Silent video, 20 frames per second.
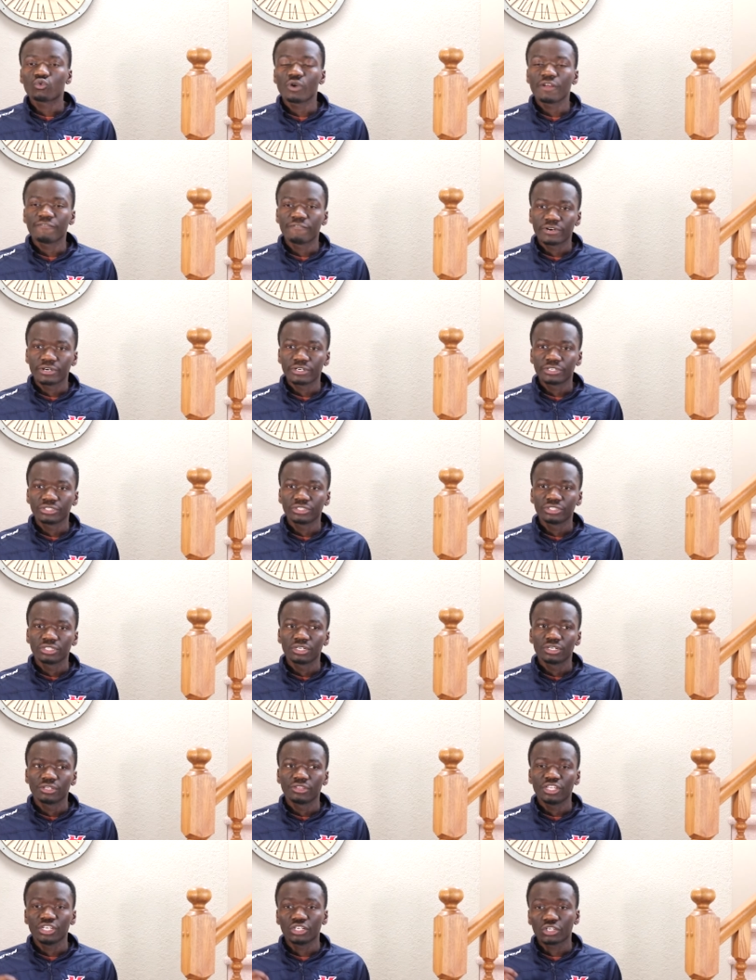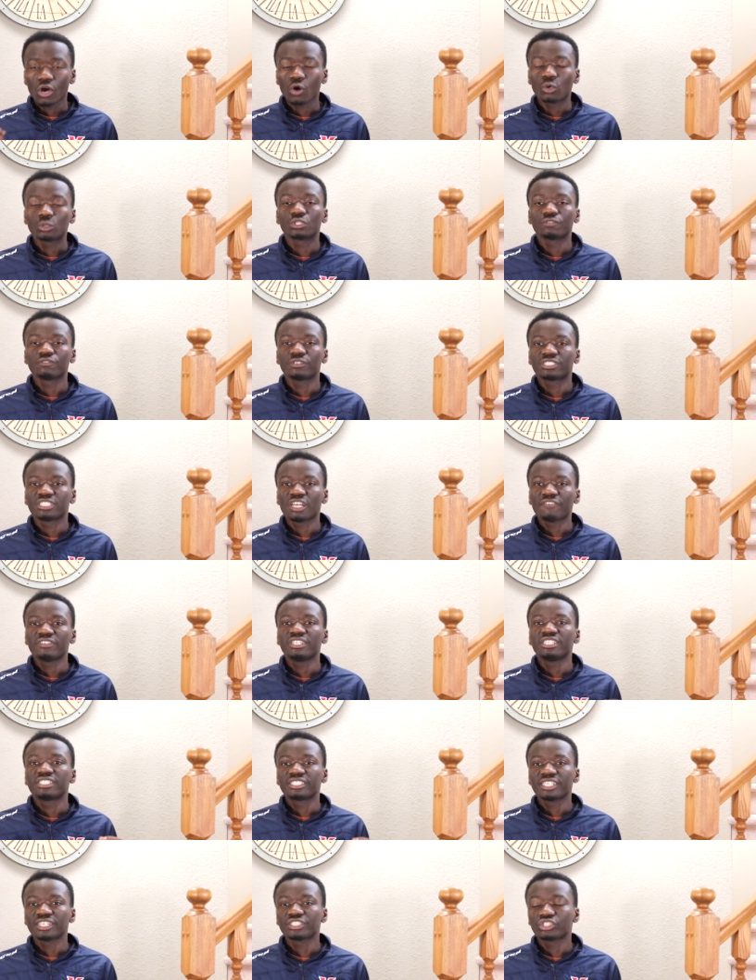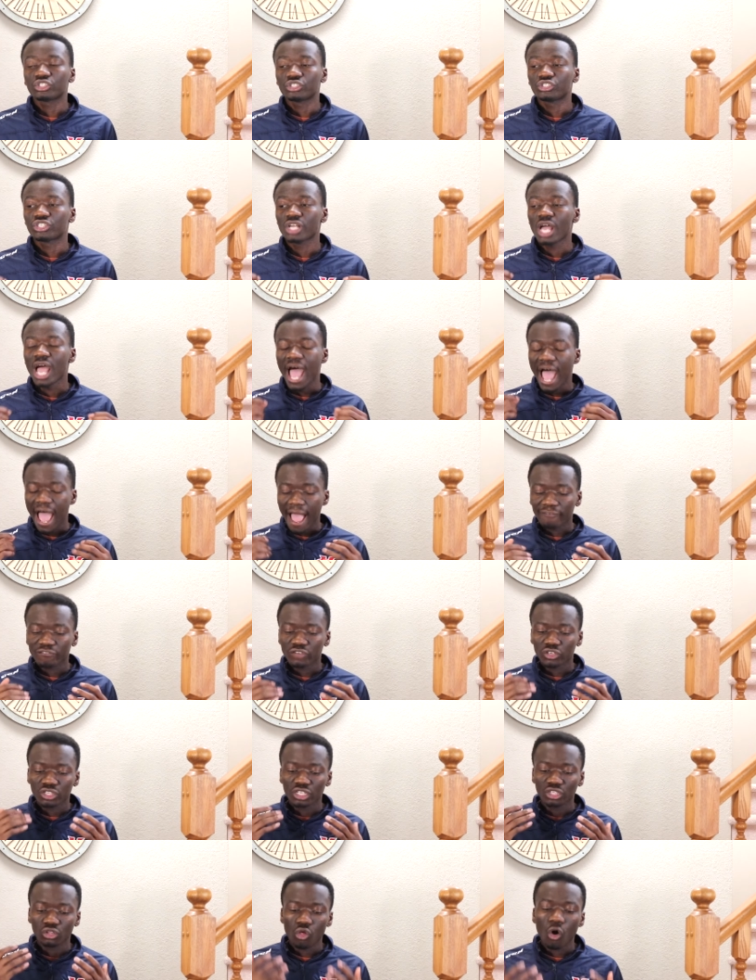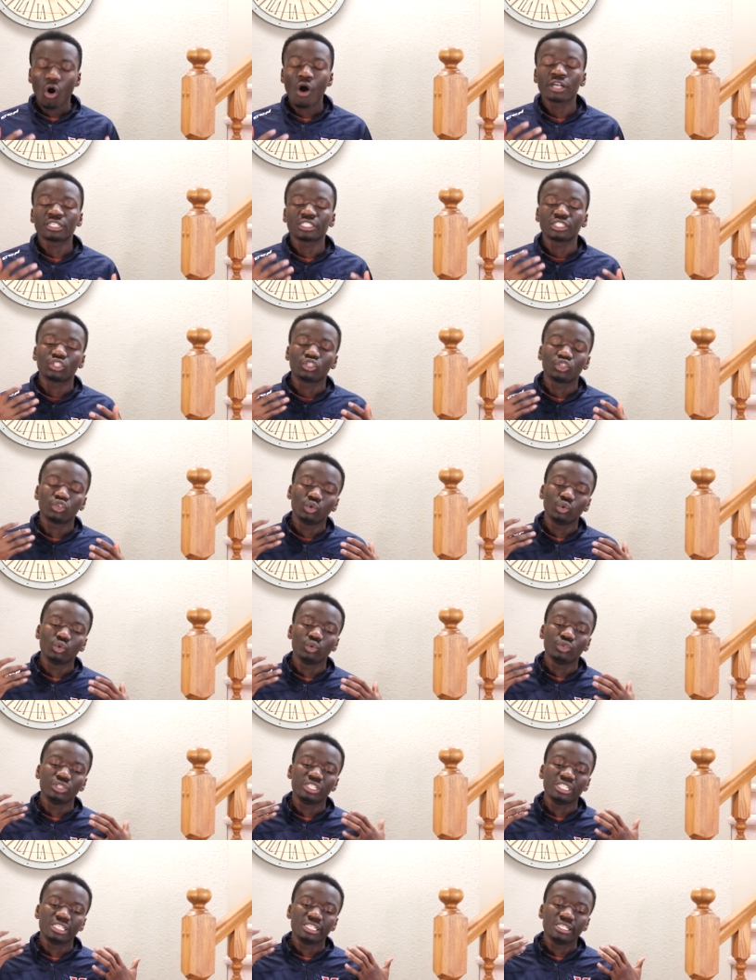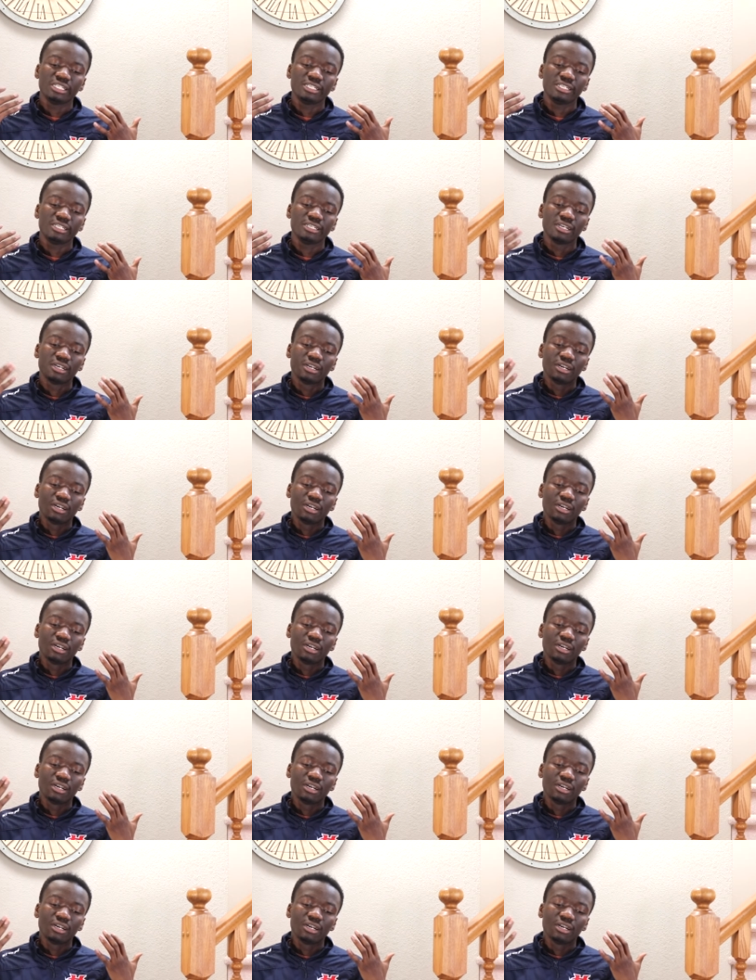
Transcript: Rivers, the coach of the 76ers, after the loss to the